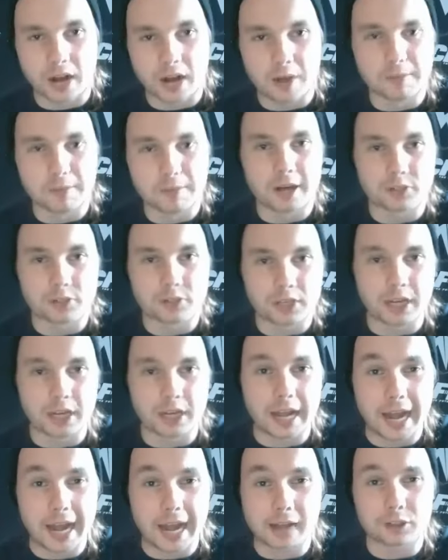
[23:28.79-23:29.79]
how much can
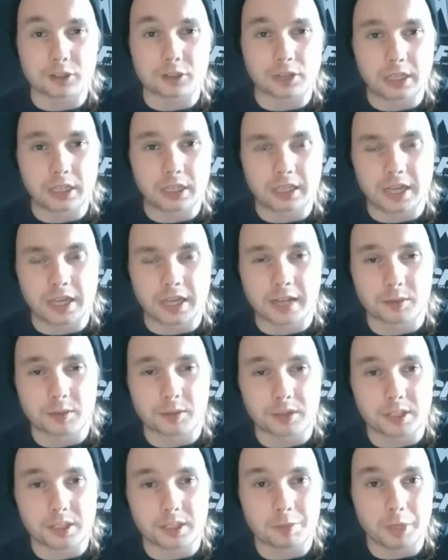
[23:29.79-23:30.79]
I actually connect
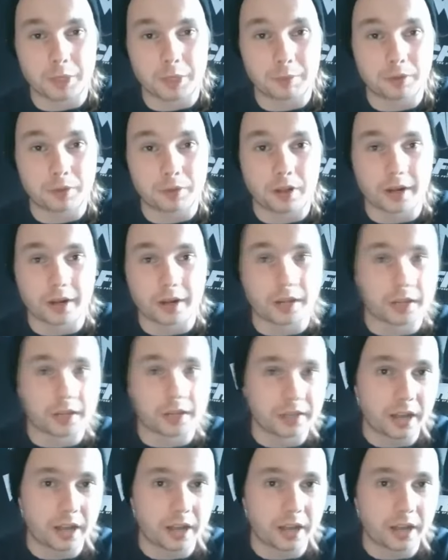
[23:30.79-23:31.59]
with these people on a,